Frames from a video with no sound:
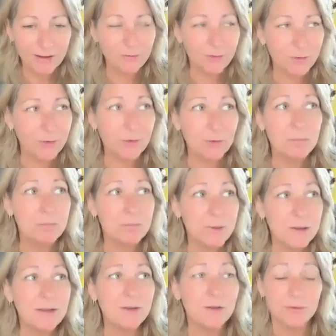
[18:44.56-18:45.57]
for you to
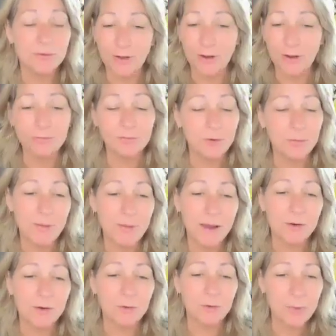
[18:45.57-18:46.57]
be yourself no
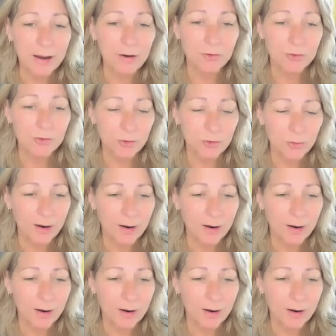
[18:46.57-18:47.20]
matter where you